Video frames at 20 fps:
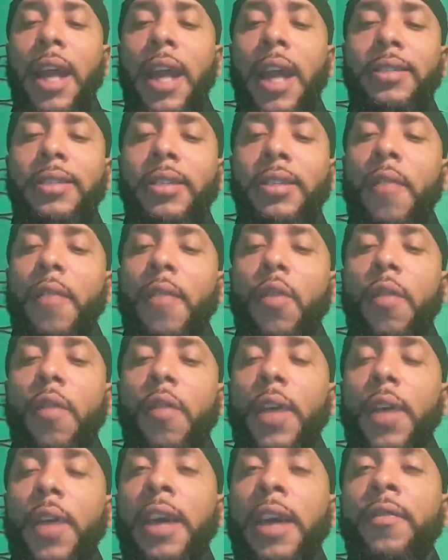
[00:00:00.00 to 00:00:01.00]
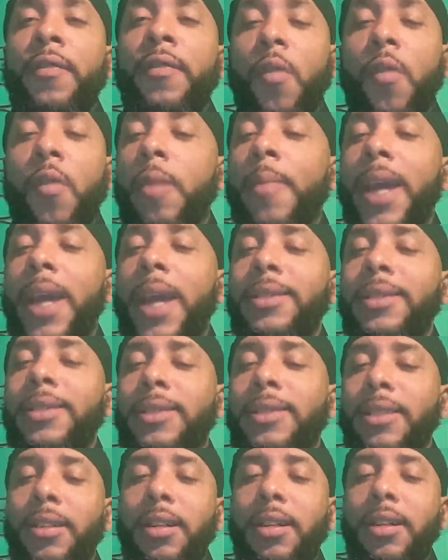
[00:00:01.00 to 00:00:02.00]
next level of
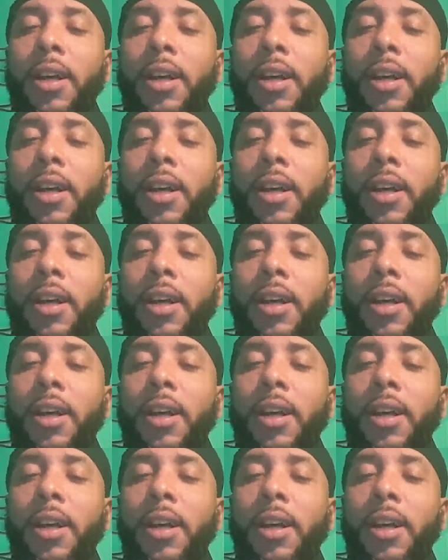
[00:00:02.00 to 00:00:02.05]
information.